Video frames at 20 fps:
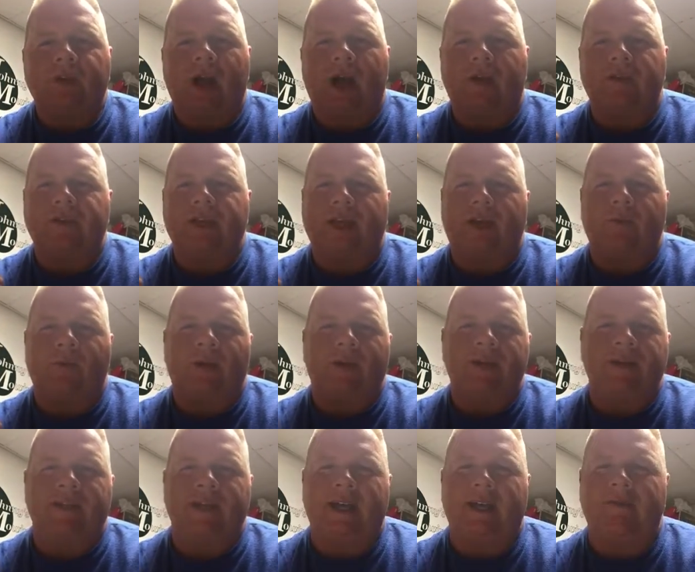I'll take one,
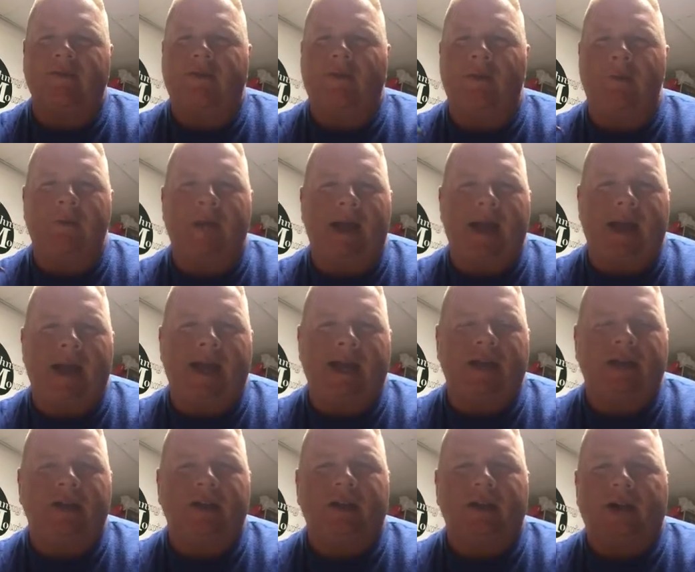say, from May.
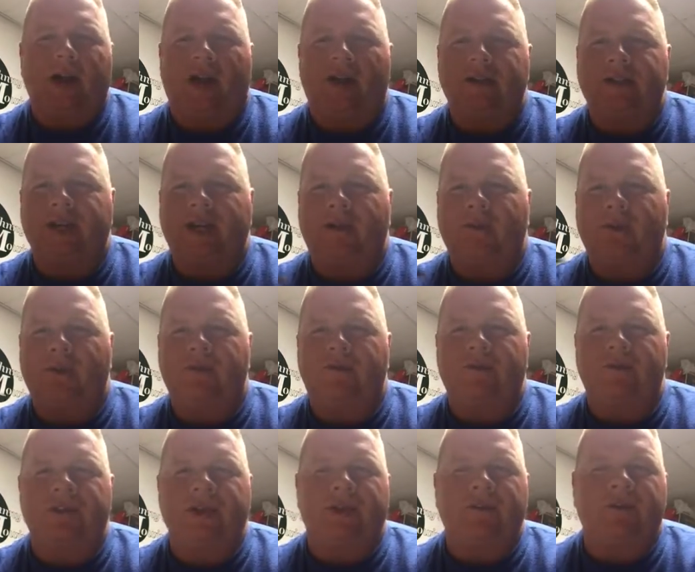I'll take one,
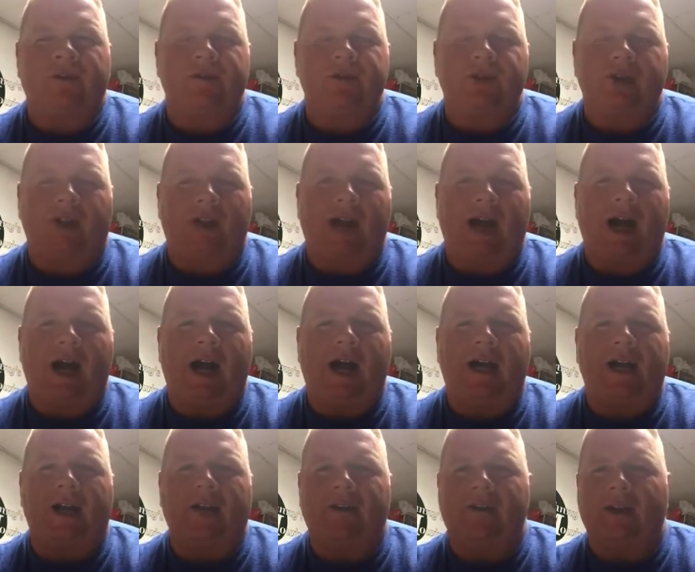say, from
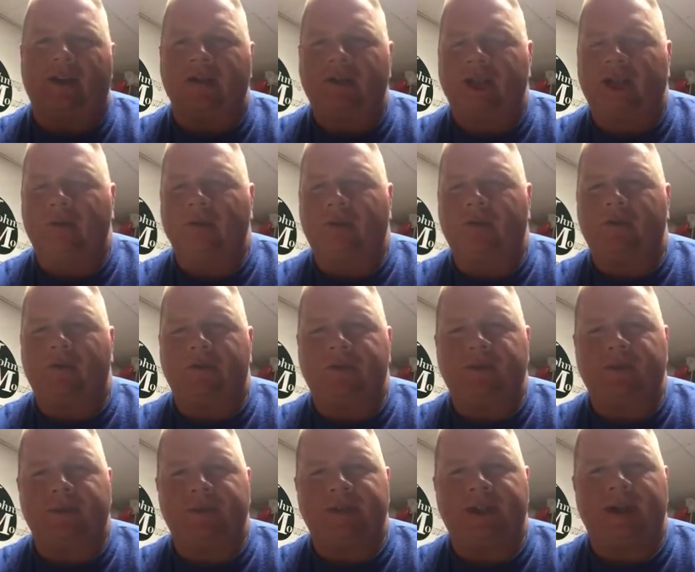July, and then I'll take one from
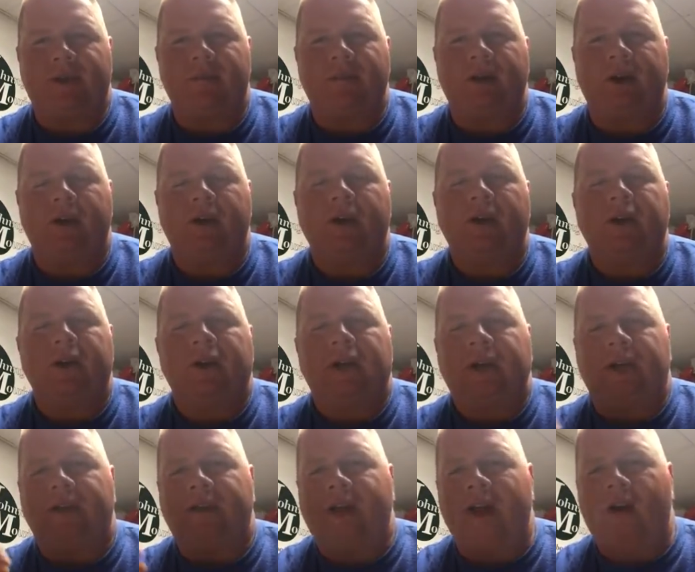September,
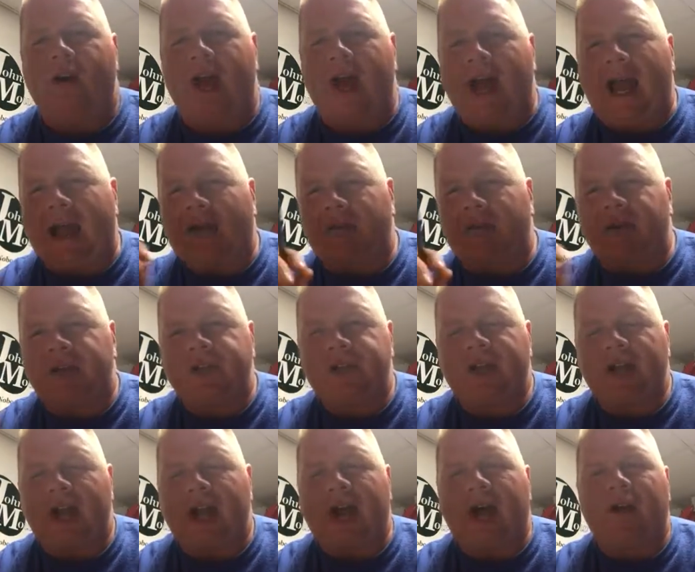and then I'll
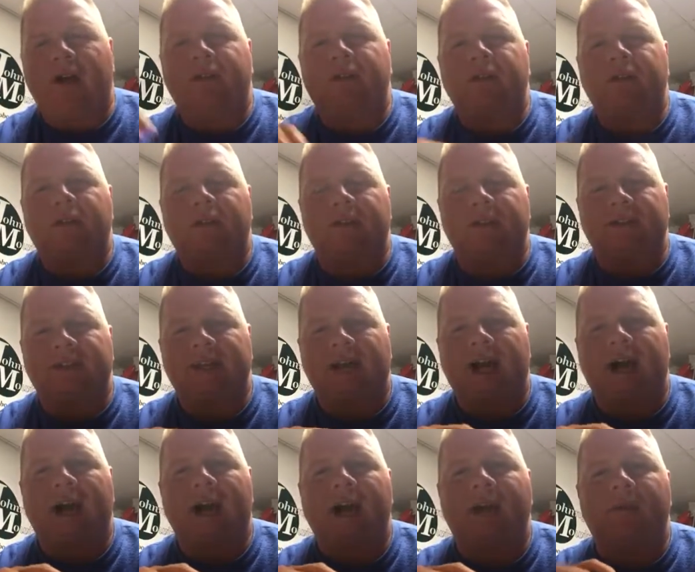average out the
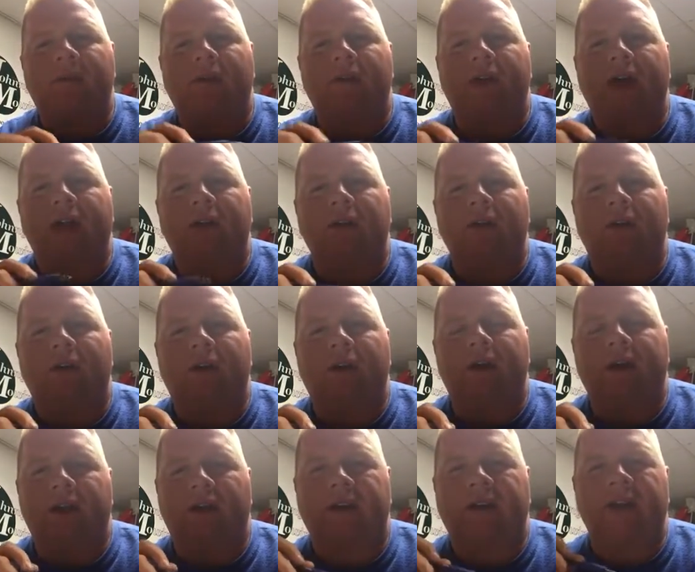time on that lawn,
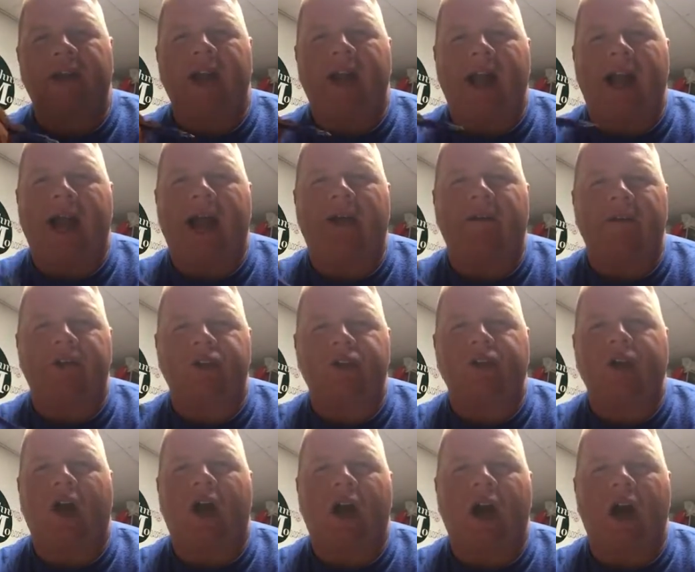and I'll get an average
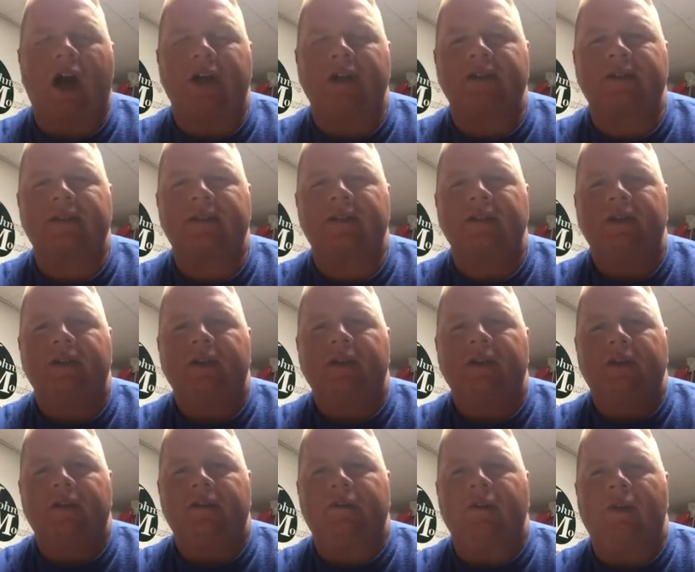cost
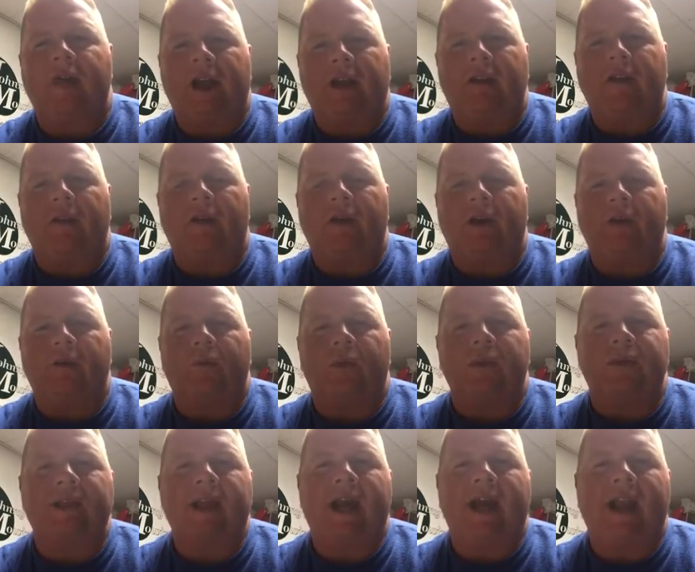for that lawn,
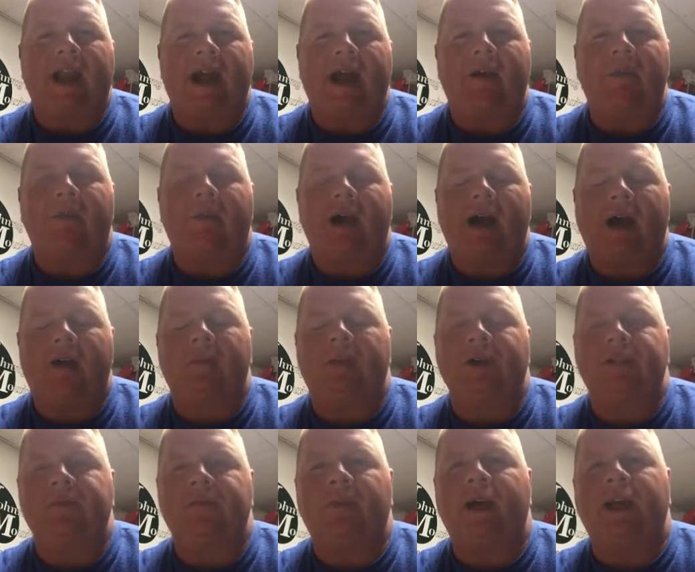what that, how, how
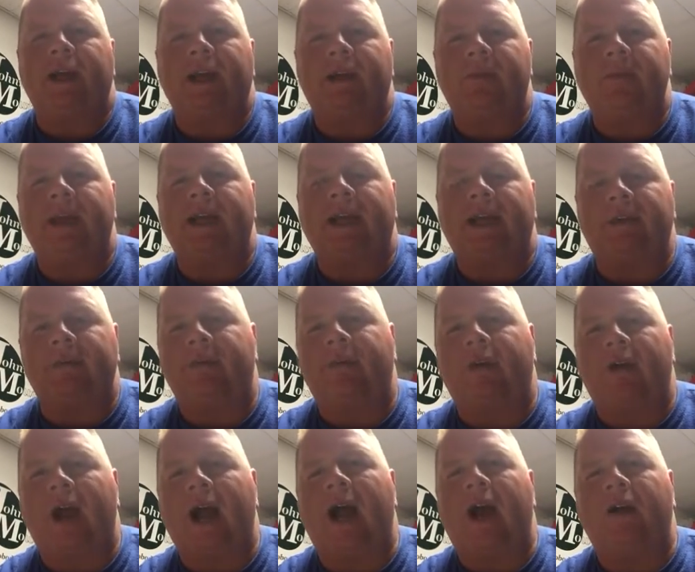much money I'm making
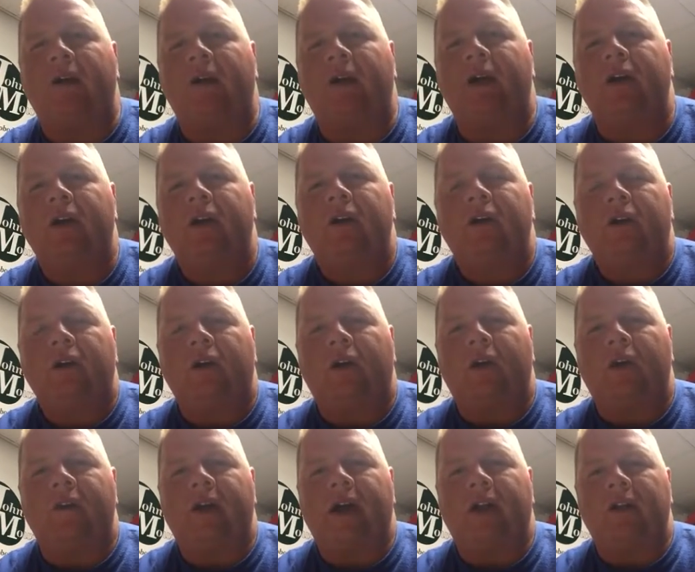per hour
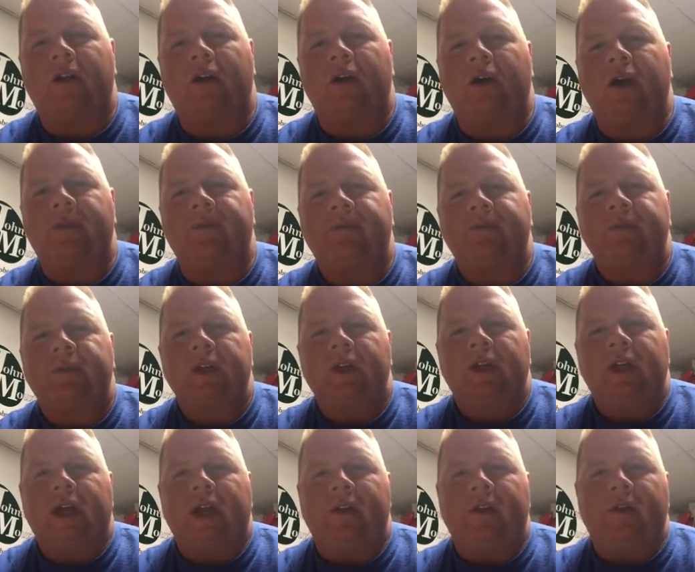on that lawn.
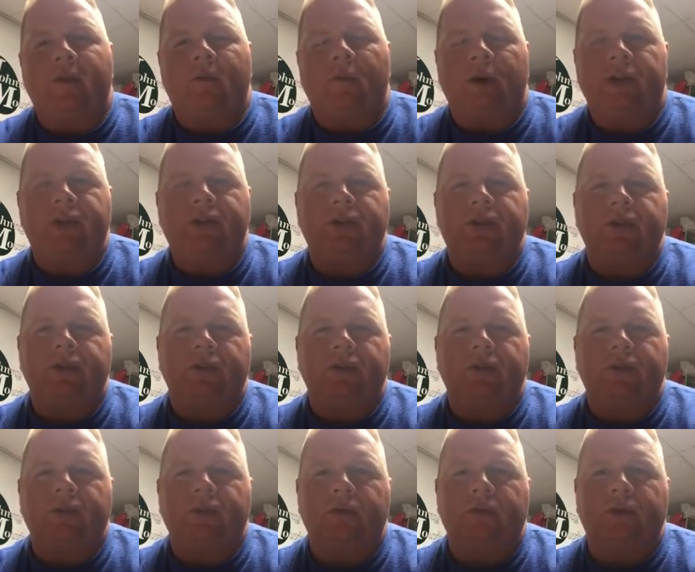And then once
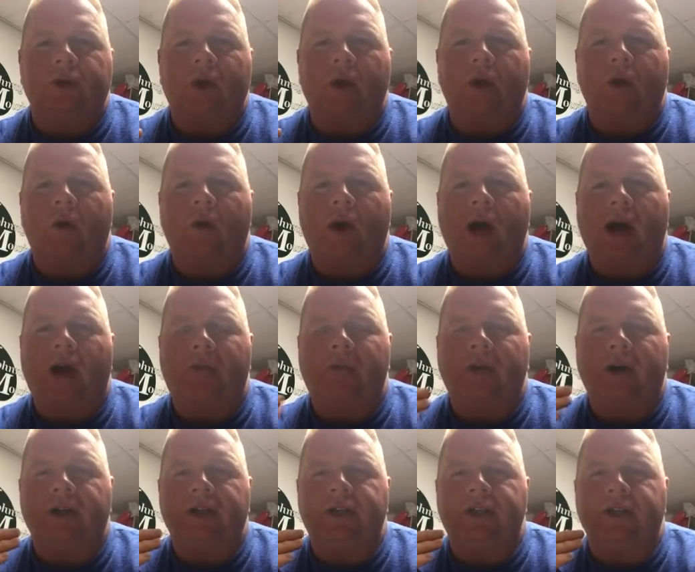you know how
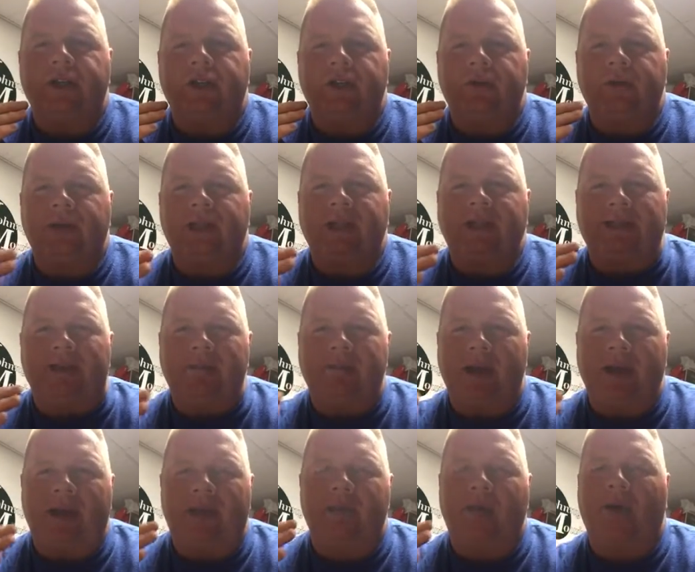much you need to
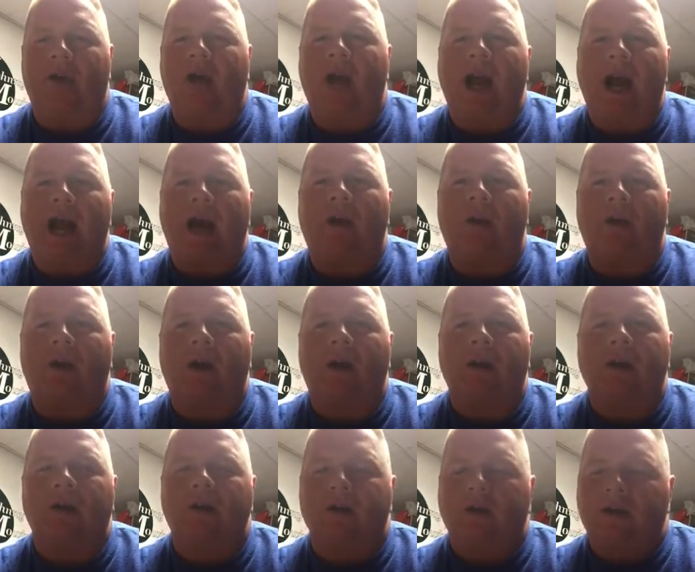make per hour,